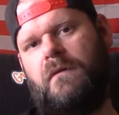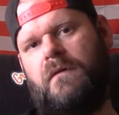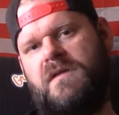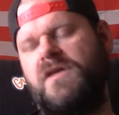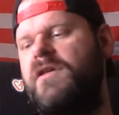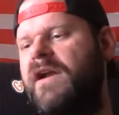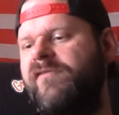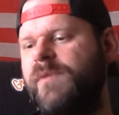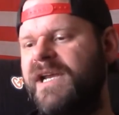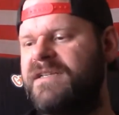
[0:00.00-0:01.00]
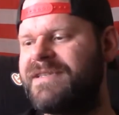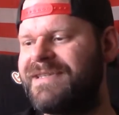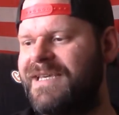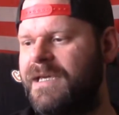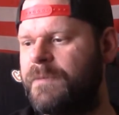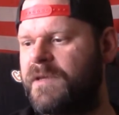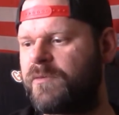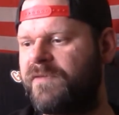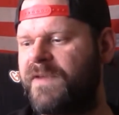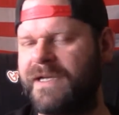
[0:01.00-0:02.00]
so that everybody could see him in the
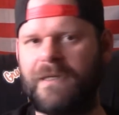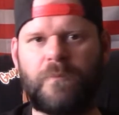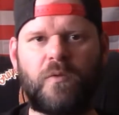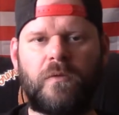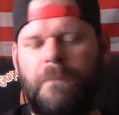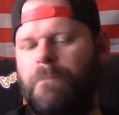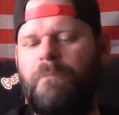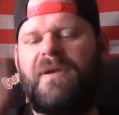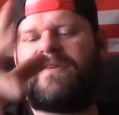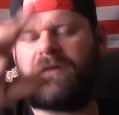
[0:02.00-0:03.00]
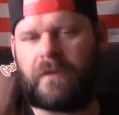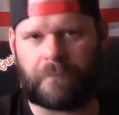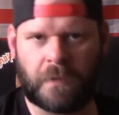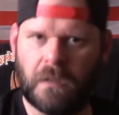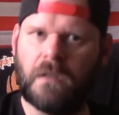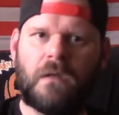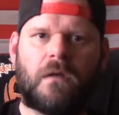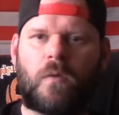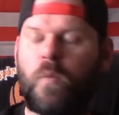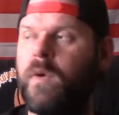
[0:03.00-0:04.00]
reflecting pool and piss on him.
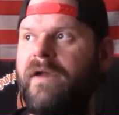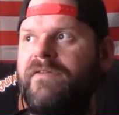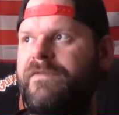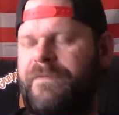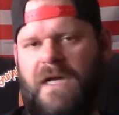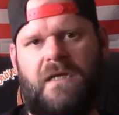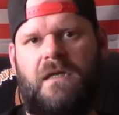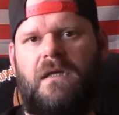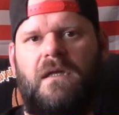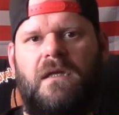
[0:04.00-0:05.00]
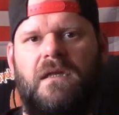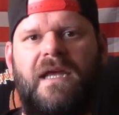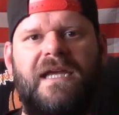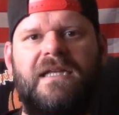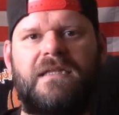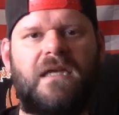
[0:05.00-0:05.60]
Or whatever the fuck. Like,